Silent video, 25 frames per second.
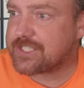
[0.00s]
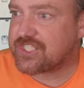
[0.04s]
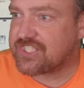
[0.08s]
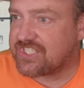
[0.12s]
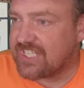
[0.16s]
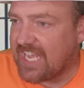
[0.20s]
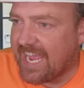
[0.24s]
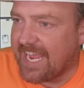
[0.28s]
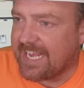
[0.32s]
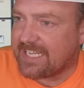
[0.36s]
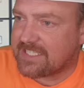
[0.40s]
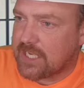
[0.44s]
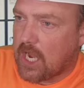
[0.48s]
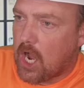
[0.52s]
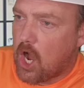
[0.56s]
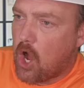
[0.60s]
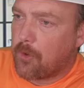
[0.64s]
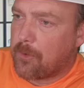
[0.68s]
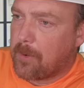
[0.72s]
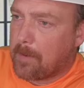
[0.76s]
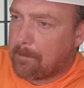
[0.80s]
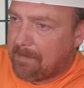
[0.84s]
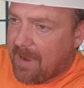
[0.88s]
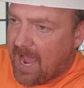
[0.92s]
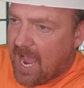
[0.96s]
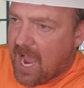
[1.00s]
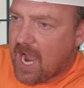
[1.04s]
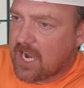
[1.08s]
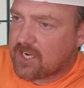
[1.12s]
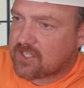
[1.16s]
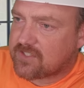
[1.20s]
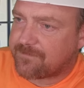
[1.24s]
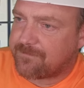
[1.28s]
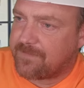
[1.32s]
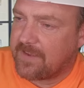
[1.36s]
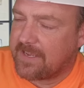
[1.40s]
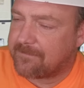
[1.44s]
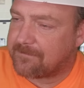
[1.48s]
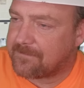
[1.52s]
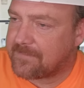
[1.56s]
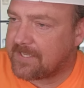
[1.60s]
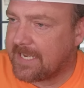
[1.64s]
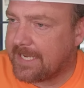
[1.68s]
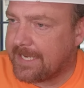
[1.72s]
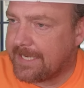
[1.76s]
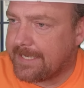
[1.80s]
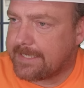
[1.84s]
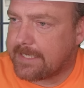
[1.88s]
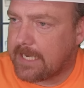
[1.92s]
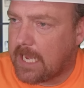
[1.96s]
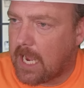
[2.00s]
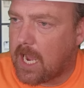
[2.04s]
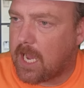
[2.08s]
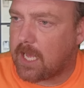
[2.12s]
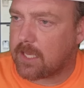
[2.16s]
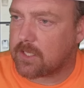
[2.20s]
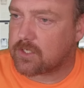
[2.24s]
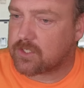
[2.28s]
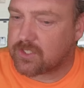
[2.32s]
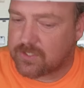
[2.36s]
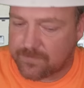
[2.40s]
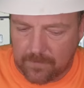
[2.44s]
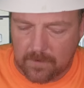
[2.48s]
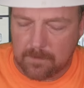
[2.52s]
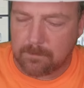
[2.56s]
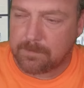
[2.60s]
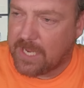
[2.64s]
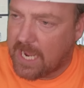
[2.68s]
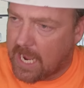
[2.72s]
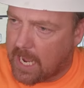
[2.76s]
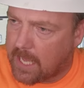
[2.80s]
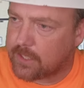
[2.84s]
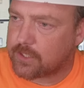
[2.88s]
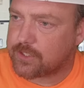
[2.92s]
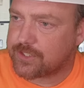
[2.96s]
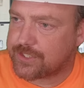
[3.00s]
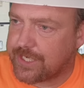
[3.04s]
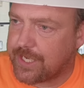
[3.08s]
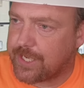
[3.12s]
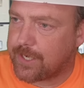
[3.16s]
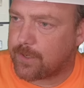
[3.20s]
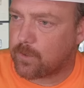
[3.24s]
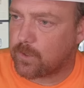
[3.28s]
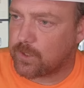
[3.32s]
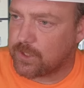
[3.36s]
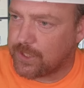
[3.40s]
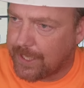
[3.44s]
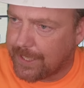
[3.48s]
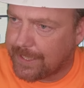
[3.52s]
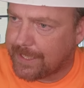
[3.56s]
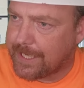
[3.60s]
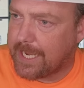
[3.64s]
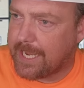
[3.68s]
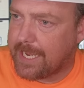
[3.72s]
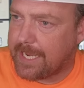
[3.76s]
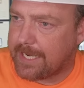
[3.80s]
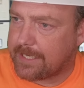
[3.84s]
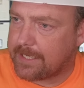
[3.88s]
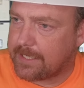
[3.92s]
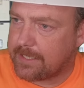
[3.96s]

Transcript: says on the box $15 from Dollar General. Look at